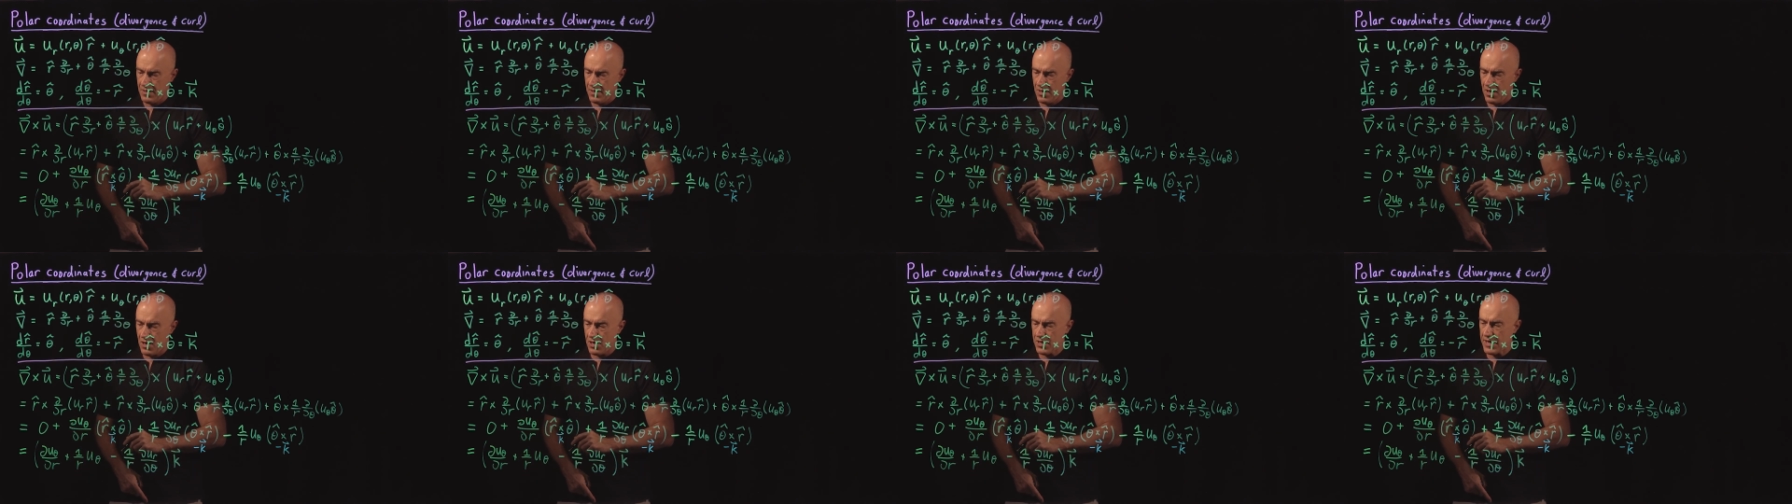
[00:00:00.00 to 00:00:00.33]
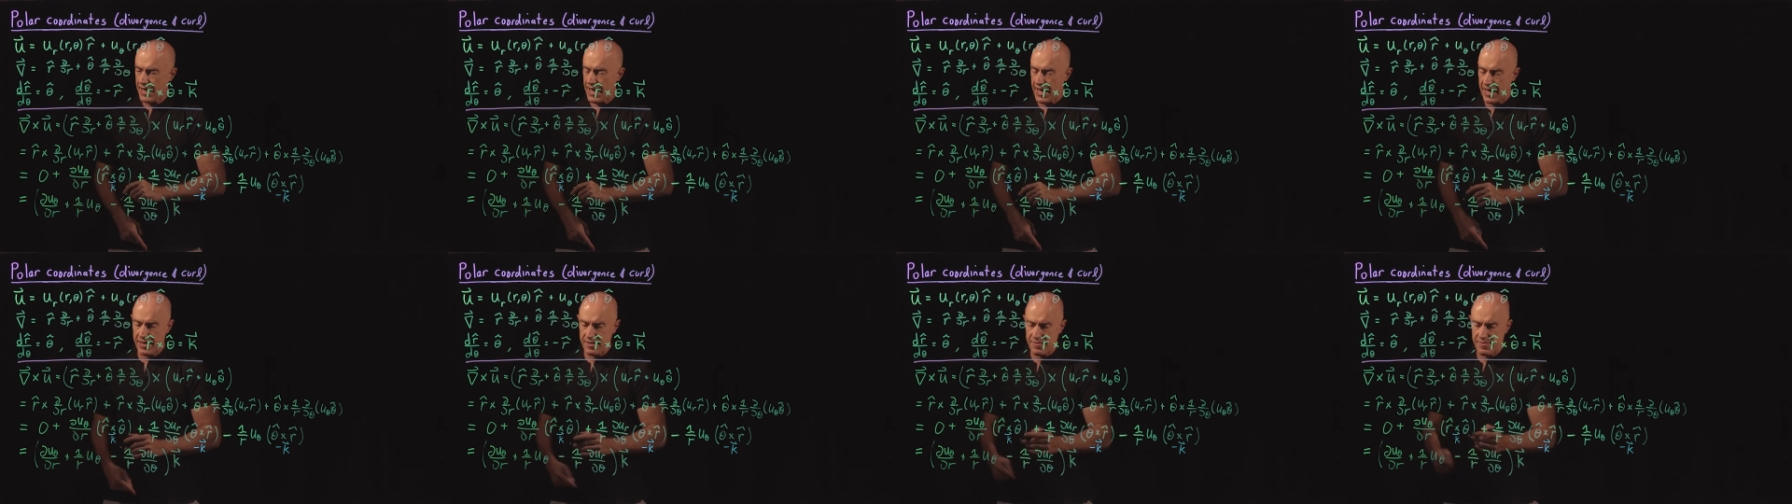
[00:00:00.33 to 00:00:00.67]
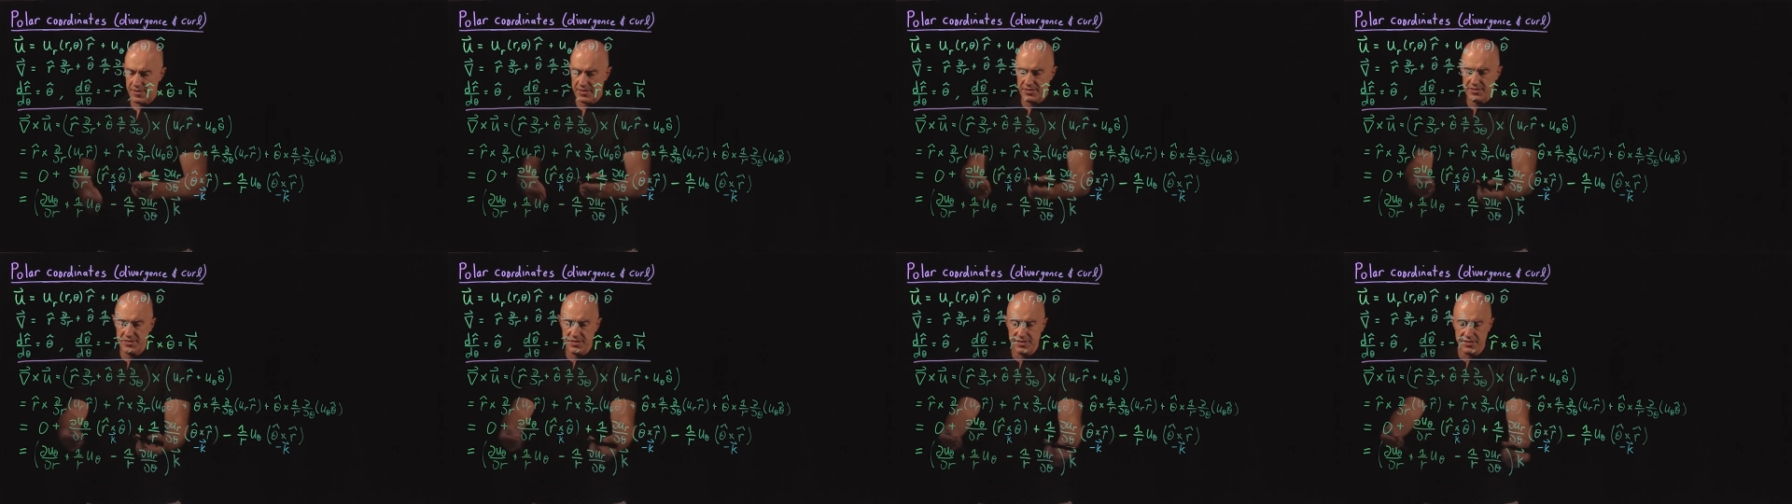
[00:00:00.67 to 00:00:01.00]
OK,
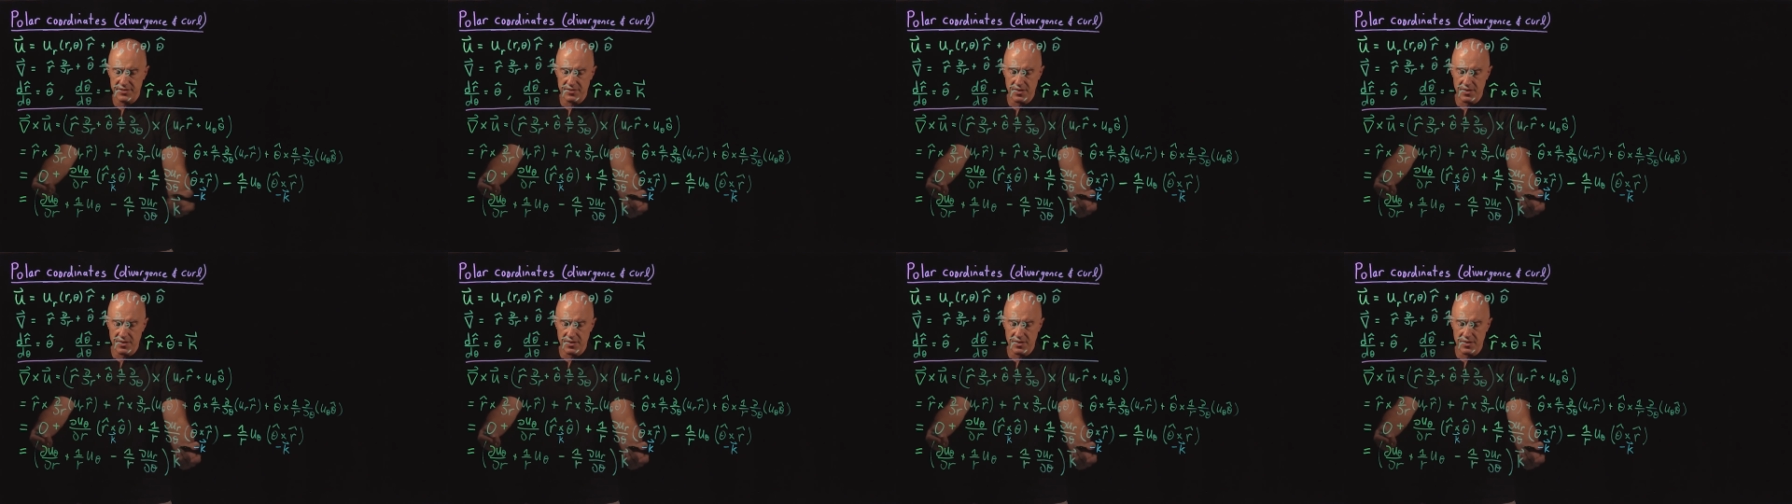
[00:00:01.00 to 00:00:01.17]
this is